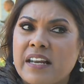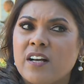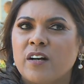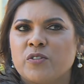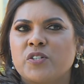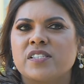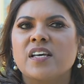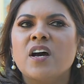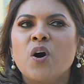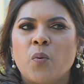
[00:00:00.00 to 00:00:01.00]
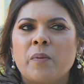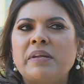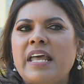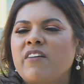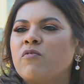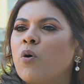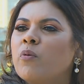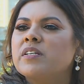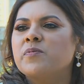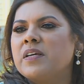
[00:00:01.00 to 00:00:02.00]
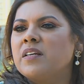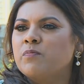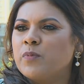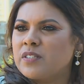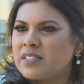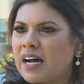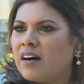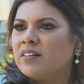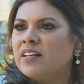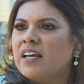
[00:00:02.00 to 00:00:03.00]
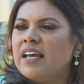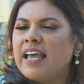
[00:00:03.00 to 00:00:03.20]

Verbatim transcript: many cultures, women have always been put down.